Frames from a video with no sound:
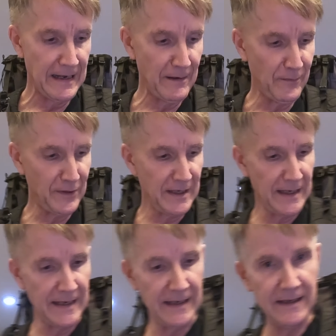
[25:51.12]

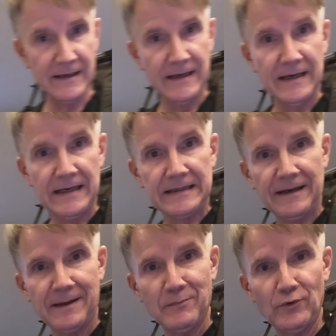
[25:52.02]
Okay, then
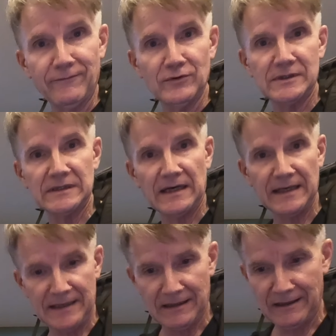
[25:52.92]
I move
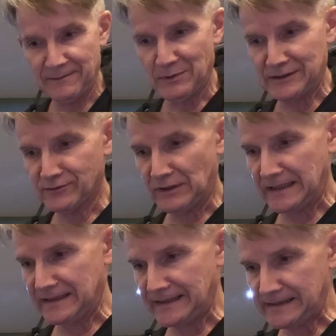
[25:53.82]
aside here a little bit so I
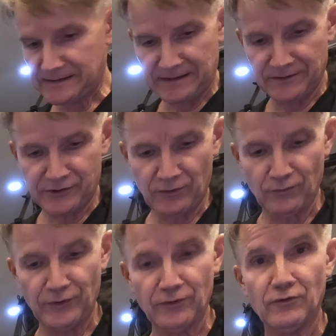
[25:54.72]
can easier show
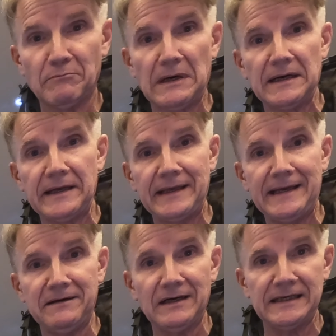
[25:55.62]
you my
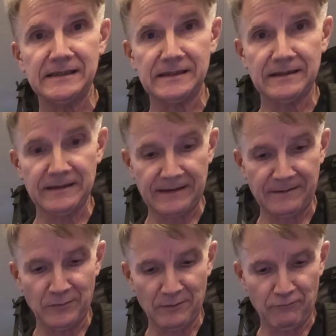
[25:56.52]
gear list.
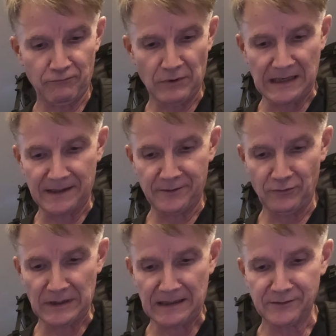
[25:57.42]
But while I do
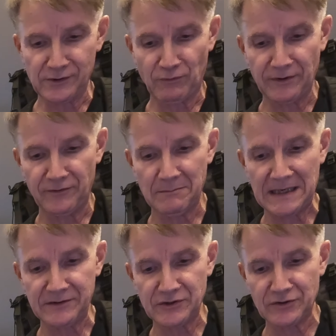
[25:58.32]
that, I just wanted to
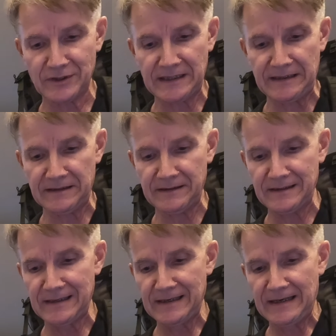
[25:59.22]
mention here,
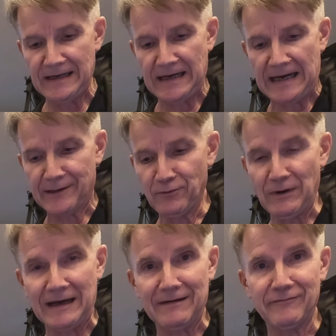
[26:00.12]
I do
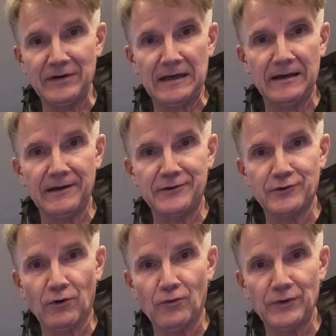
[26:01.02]
have a
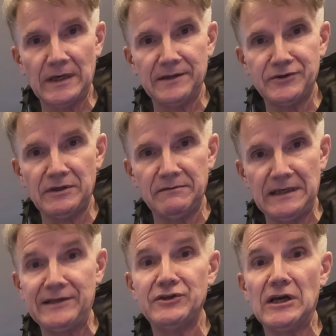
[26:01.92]
drone, a
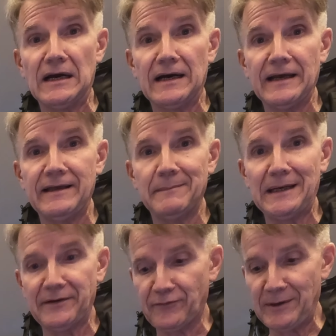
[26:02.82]
DJI
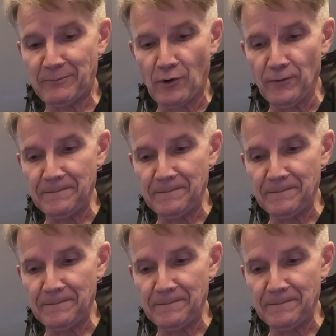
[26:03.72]
Mini 3 Pro.